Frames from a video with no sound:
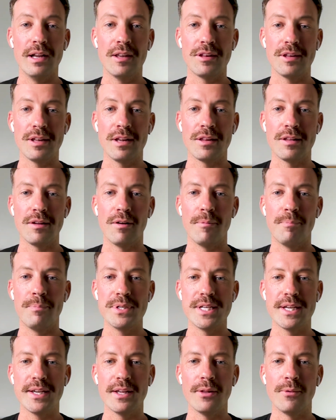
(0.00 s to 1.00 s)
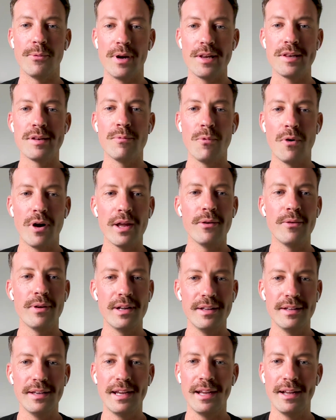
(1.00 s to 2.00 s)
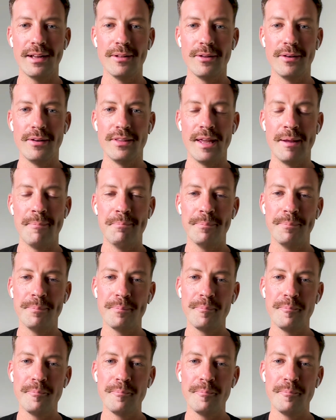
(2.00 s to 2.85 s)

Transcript: is, is there a particular yeah. reason why you in, included them?